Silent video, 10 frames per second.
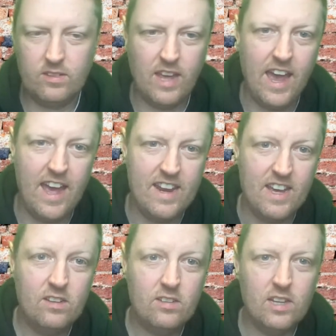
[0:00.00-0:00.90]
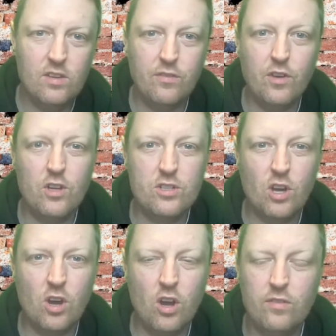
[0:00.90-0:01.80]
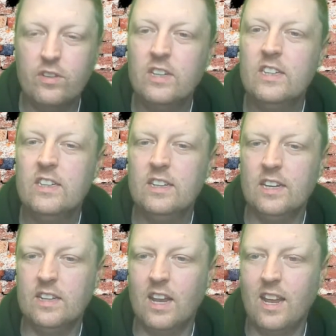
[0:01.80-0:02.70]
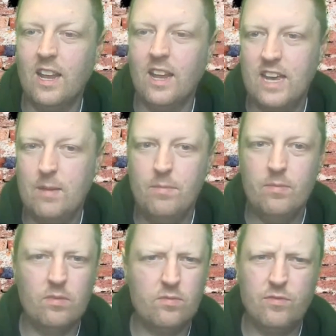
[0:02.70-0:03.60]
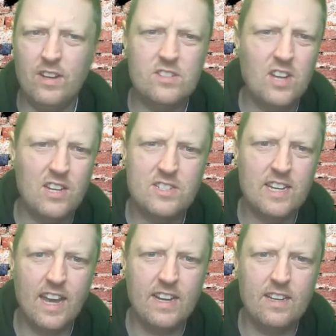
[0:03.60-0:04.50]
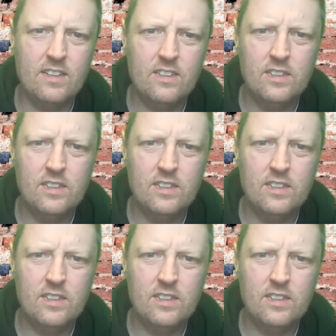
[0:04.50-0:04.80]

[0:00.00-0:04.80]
the header in the first half in the last game. Fantastic header.